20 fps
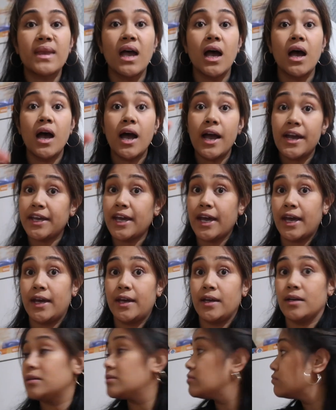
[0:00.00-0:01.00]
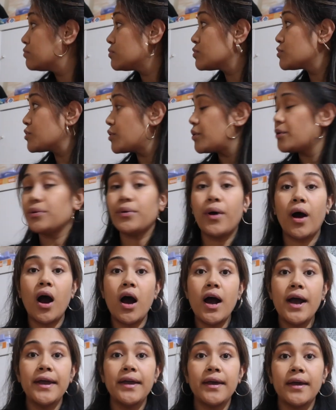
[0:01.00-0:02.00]
Okay, so
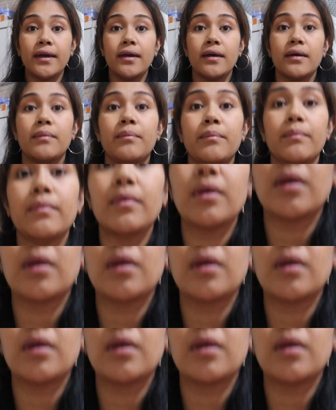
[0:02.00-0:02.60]
I am